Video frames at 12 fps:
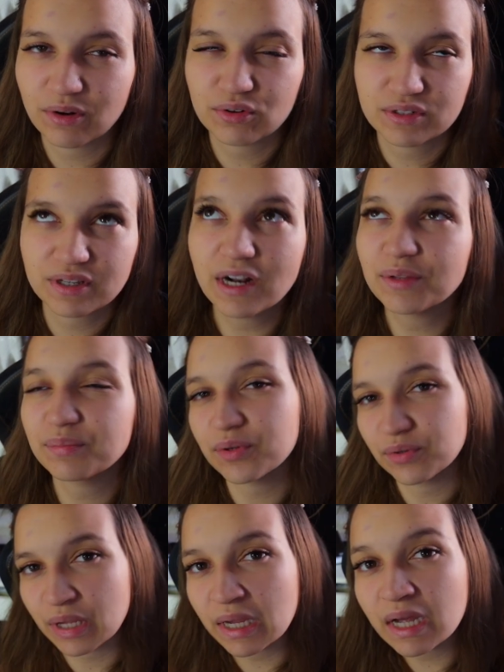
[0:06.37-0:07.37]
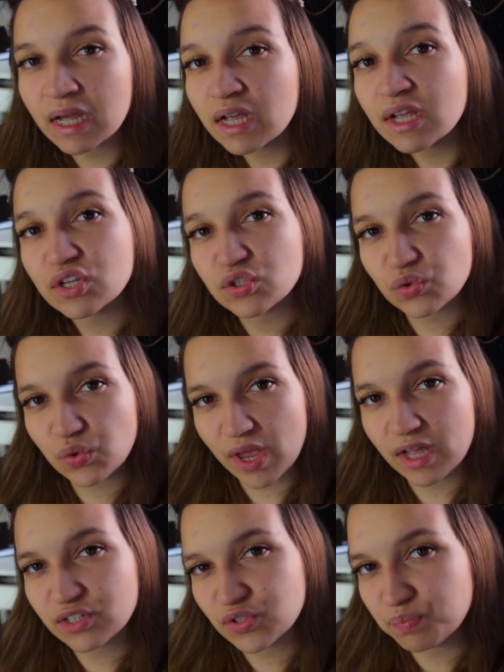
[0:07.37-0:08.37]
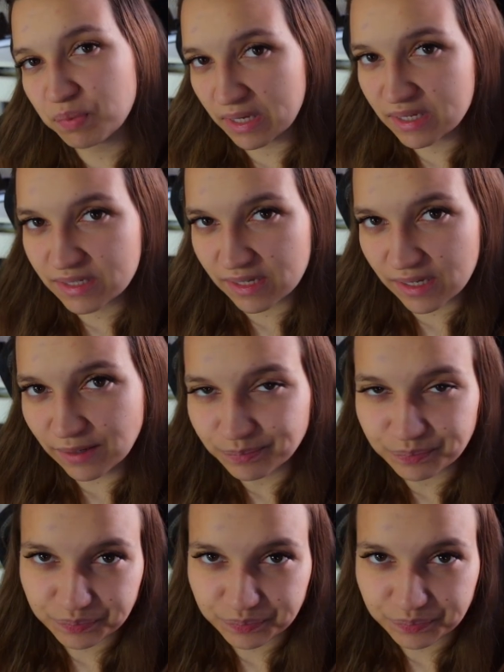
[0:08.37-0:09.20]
or start building Stoyan's P C,